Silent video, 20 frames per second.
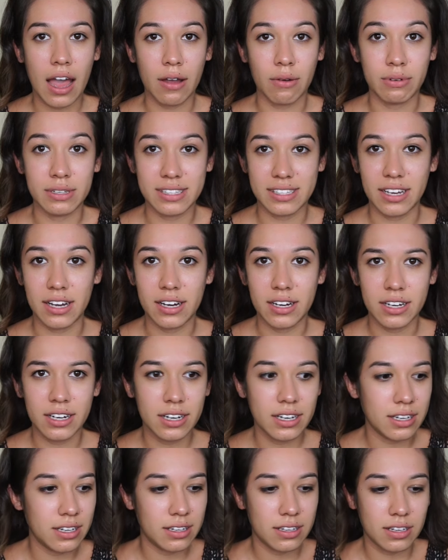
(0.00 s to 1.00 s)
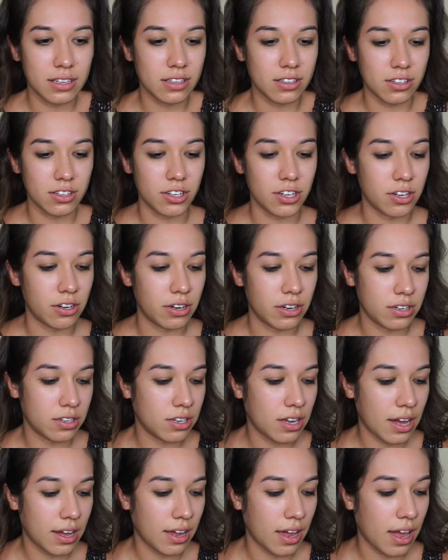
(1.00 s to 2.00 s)
I was young, you
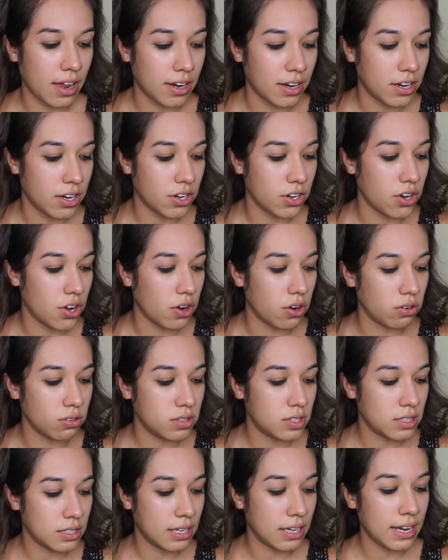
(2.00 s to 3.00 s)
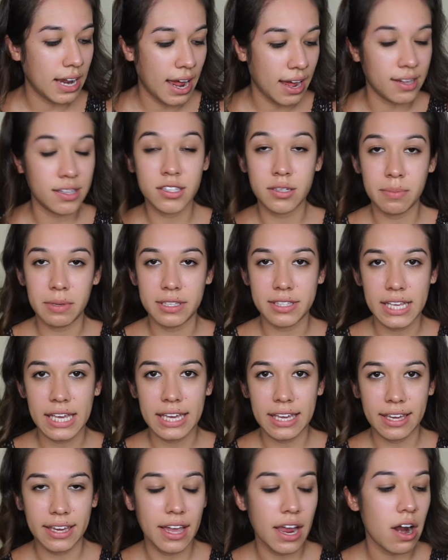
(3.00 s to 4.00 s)
know. I didn't know skin had to be
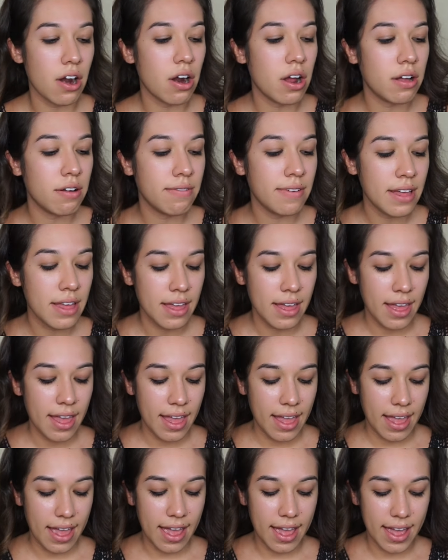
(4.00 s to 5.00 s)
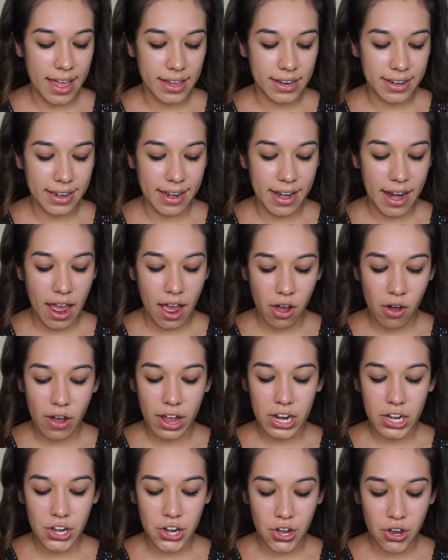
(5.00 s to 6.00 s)
taken care of, and now
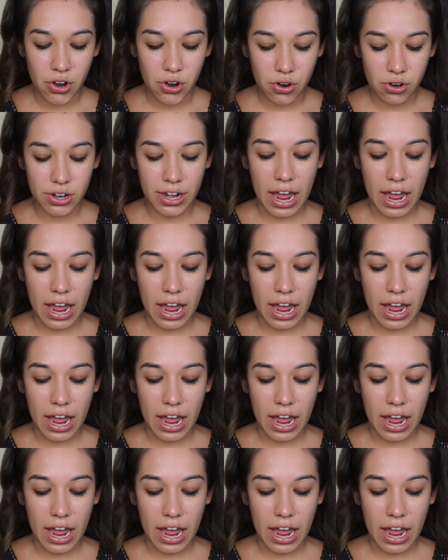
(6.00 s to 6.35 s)
I know.